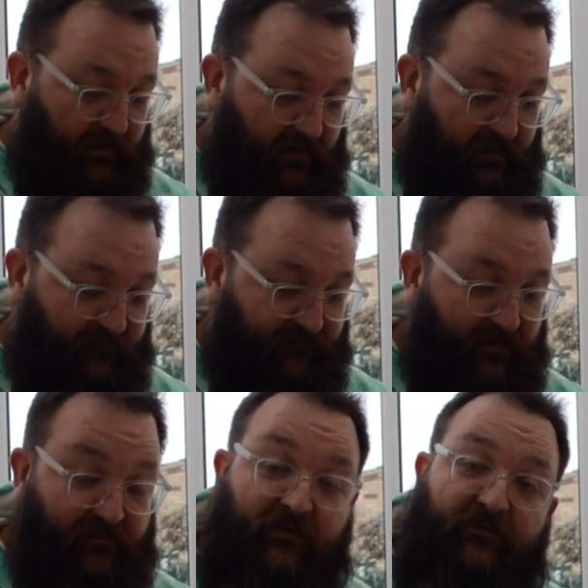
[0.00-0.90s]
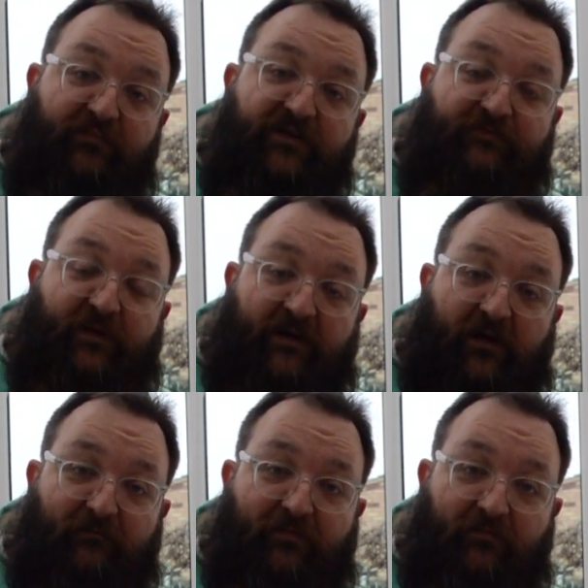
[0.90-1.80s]
and found that the bridge
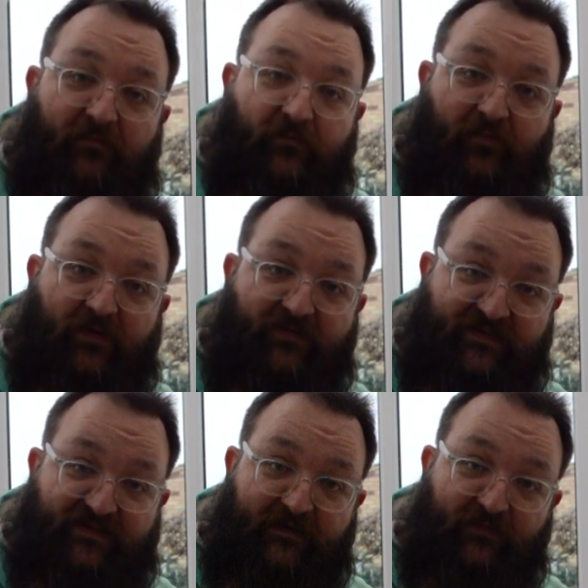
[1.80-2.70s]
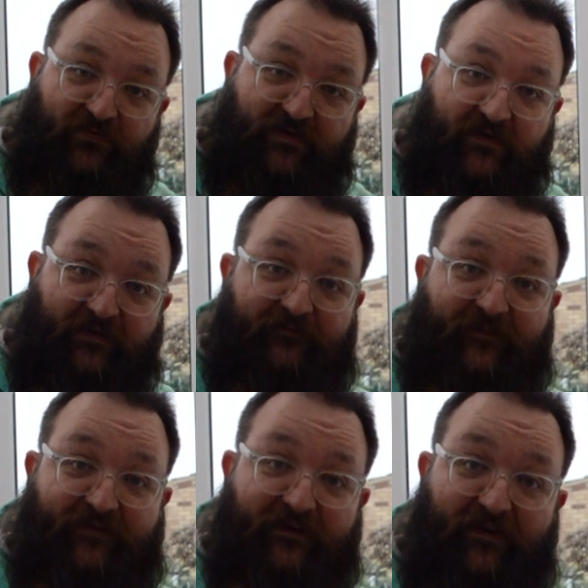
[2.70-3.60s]
pickup was a Seymour Duncan
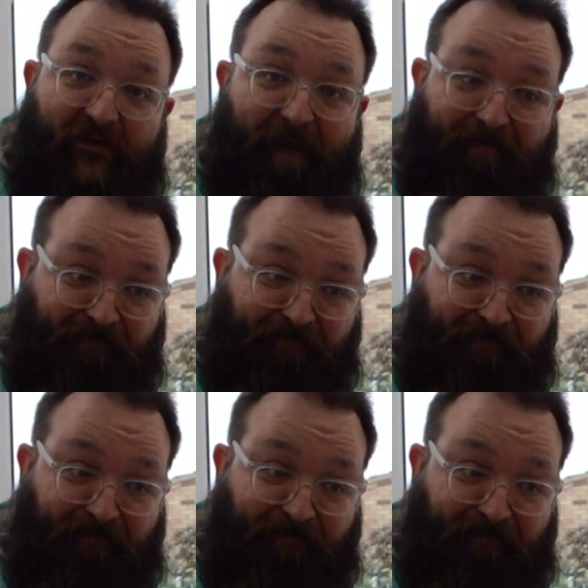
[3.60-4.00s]
59,